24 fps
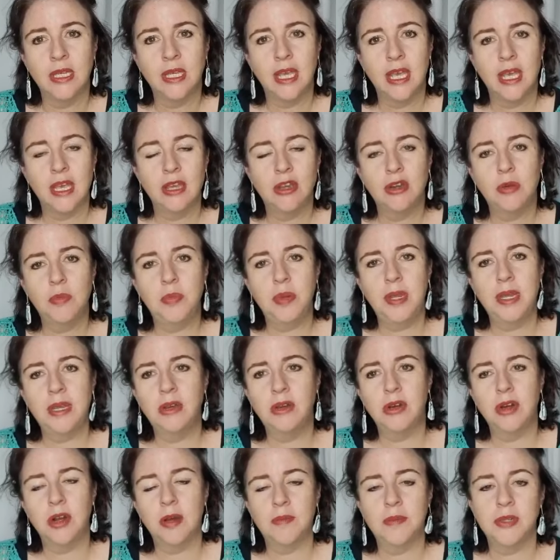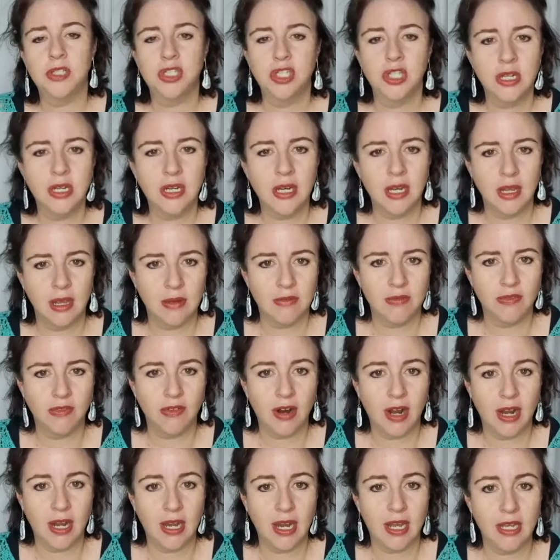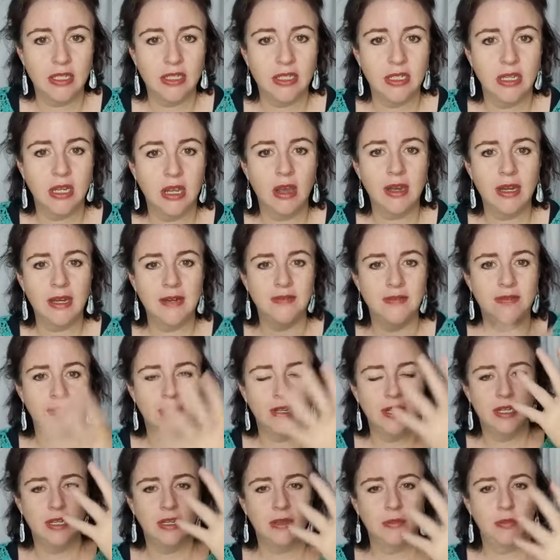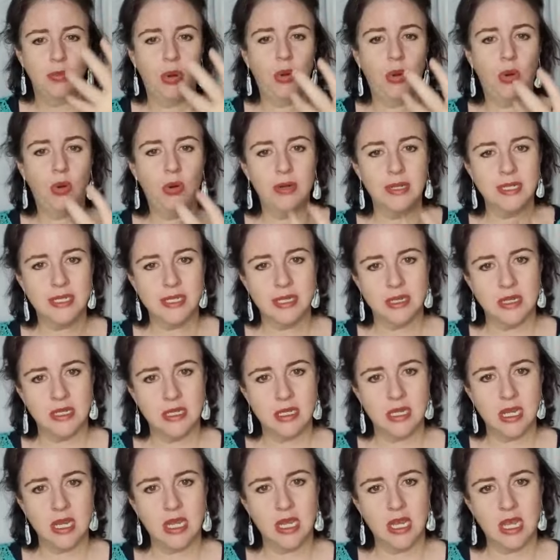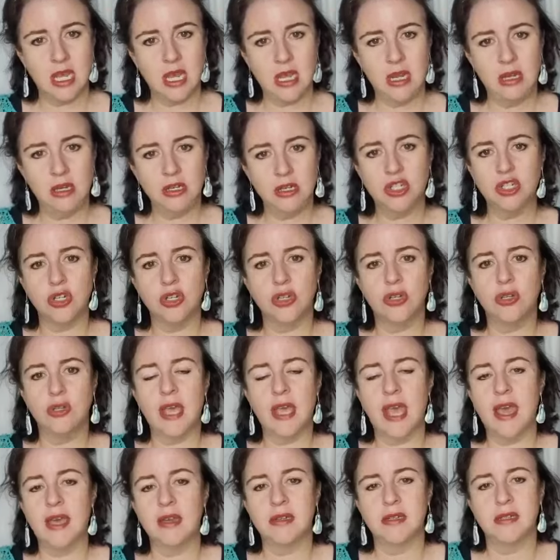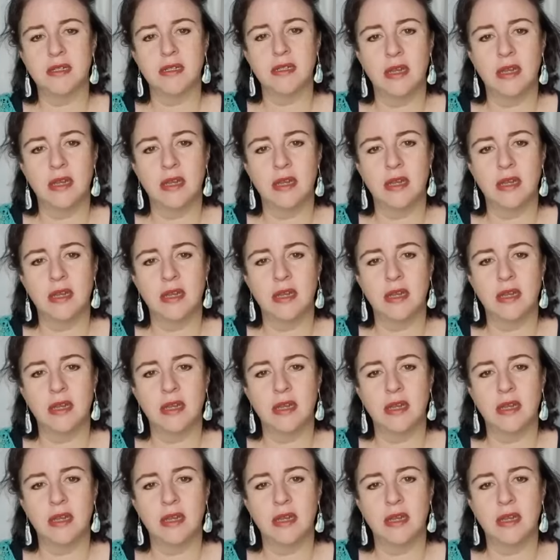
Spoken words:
it could be a good opportunity on Friday to kind of pause and sink into that